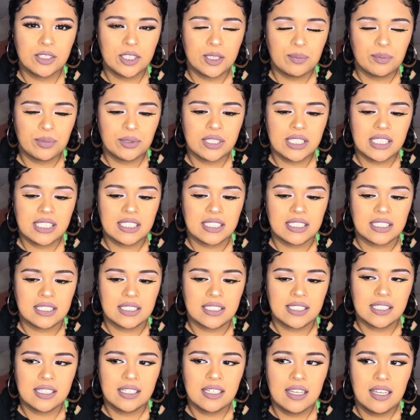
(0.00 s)
It was pretty
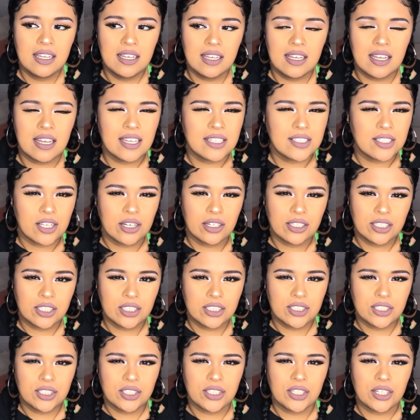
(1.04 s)
easy as long
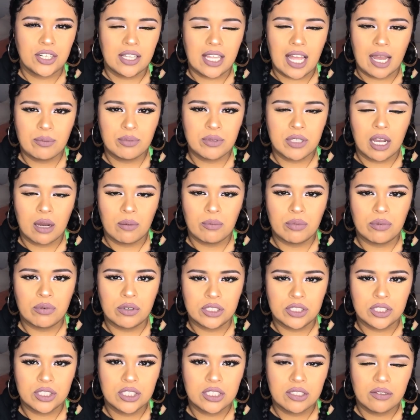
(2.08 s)
as your laptop
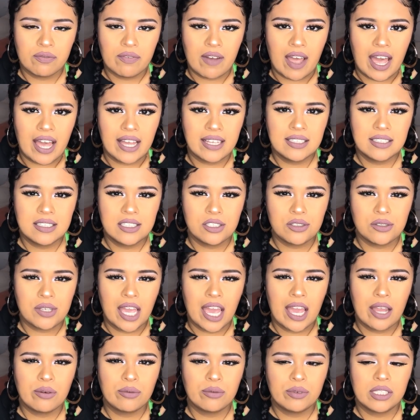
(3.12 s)
runs fast. You
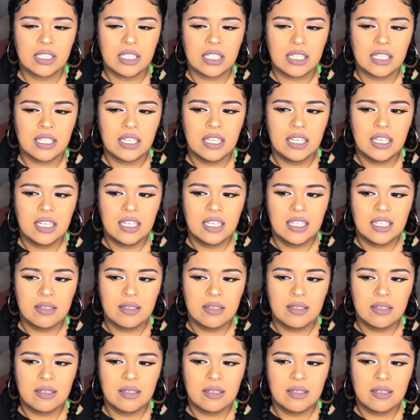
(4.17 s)
can't really